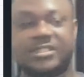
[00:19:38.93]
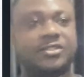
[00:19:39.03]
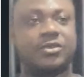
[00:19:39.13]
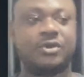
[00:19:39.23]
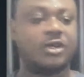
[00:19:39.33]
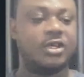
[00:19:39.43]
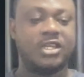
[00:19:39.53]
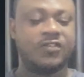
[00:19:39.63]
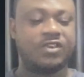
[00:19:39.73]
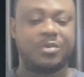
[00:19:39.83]
So
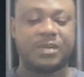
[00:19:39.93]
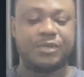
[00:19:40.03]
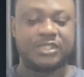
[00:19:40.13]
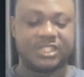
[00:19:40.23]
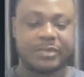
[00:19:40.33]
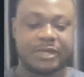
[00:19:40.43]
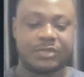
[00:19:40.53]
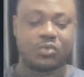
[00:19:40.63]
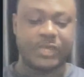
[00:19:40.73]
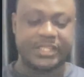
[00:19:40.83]
if your pillar page is about
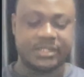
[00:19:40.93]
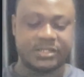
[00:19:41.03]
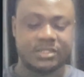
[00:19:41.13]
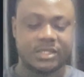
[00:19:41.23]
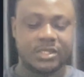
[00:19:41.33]
weddings,